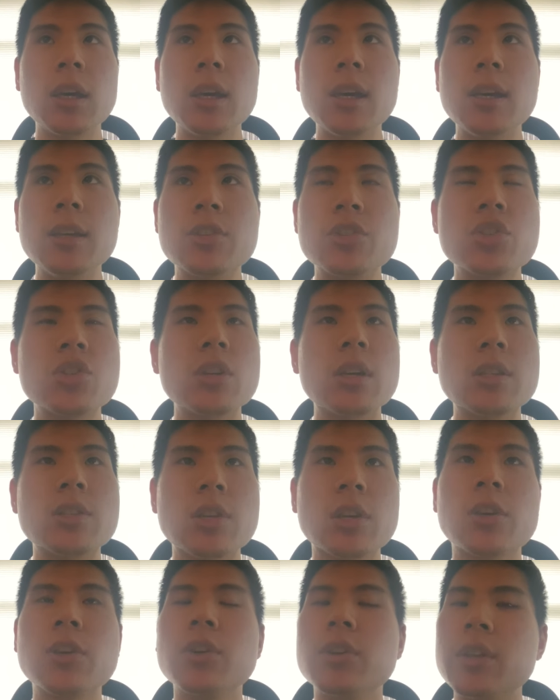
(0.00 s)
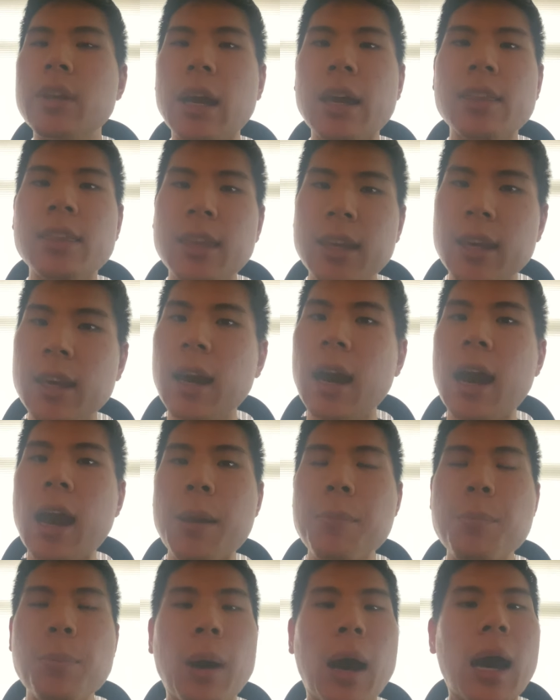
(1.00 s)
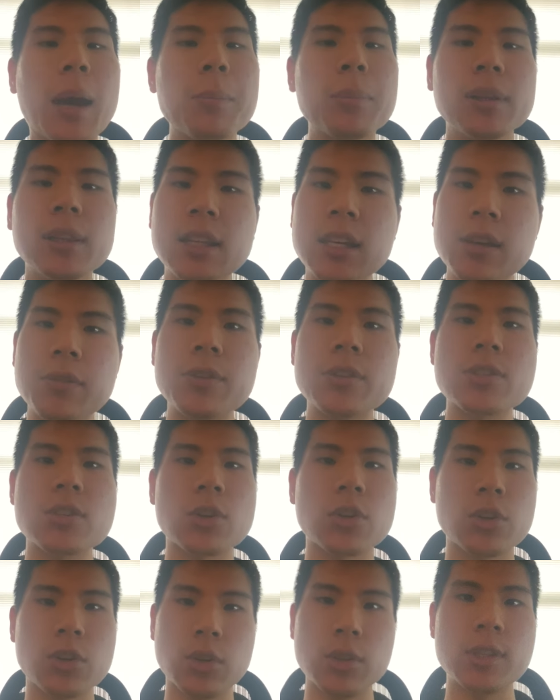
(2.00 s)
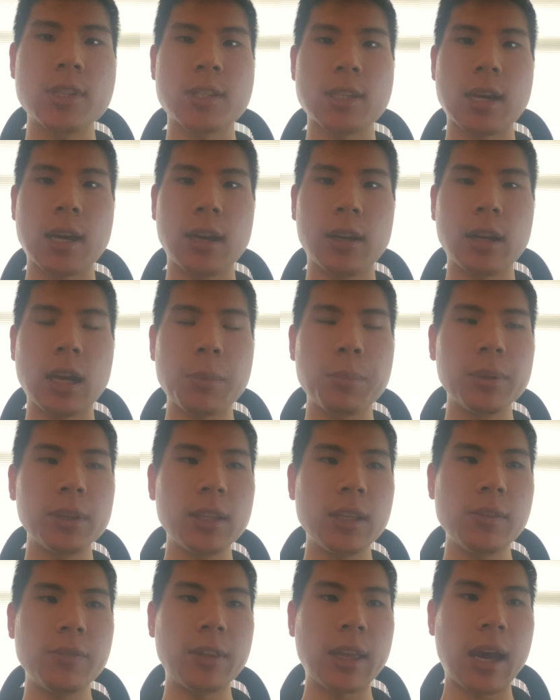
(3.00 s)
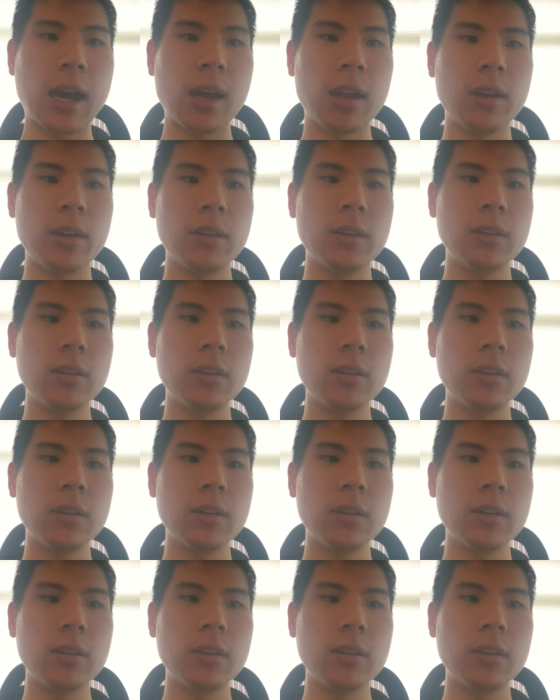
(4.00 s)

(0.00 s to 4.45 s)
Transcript: it's it's a good I think I I believe it's a good sign. I believe that